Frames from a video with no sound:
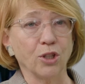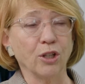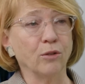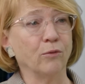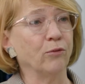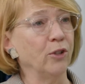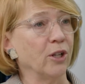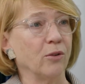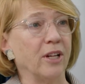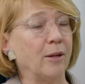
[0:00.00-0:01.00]
to
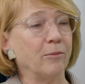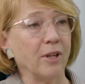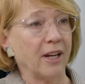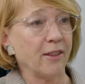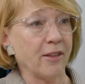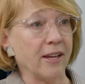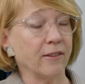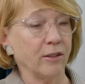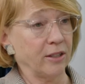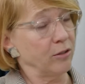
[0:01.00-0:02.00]
you know, and I'm and I
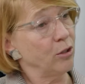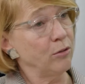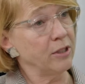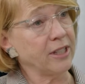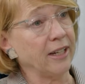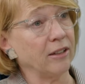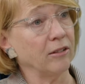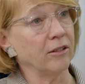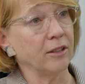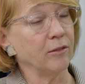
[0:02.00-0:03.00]
thank the, you and
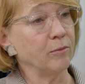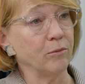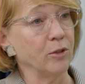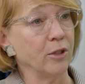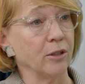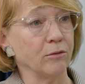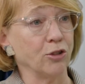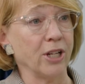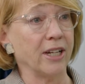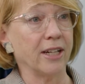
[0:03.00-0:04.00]
Taylor and you
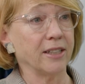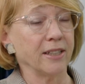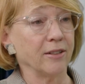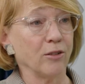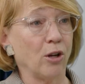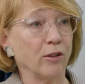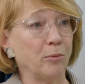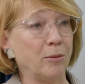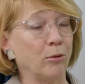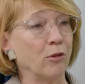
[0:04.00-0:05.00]
know Janet and all
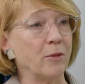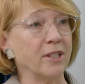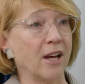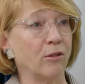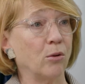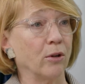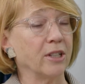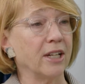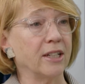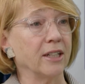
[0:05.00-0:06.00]
the people from the town who
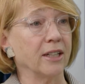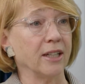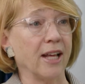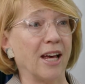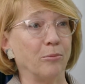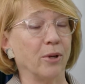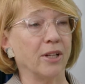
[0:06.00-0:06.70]
are attending that, mm-hmm.